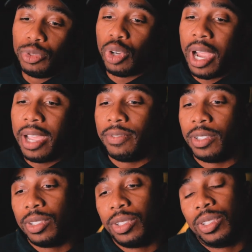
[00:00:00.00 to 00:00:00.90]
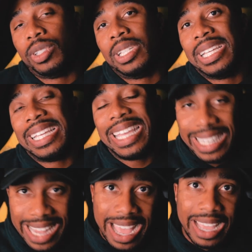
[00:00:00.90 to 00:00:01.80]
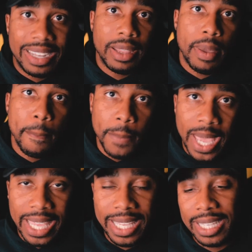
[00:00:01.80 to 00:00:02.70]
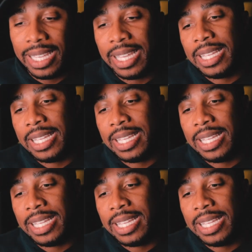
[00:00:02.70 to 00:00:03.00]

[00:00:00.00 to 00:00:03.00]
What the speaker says: drivers cannot make